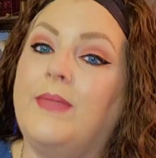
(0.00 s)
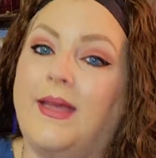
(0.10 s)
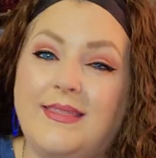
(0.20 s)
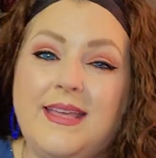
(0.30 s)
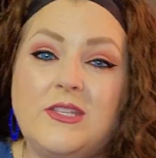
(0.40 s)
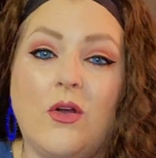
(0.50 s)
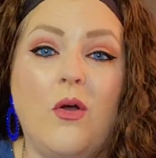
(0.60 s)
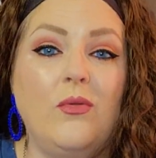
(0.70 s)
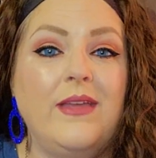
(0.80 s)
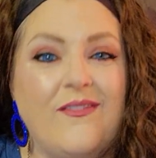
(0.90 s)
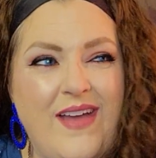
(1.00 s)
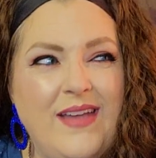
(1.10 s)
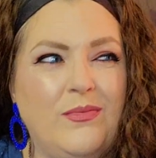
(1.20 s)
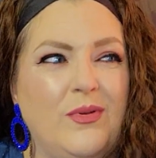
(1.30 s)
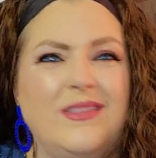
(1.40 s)
like these are only
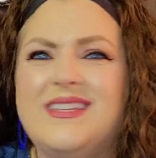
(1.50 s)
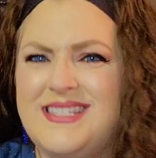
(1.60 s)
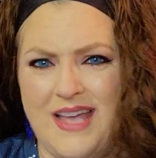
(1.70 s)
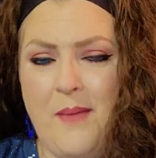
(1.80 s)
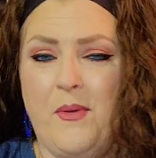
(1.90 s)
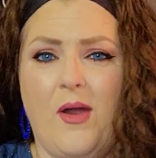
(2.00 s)
available in the summer.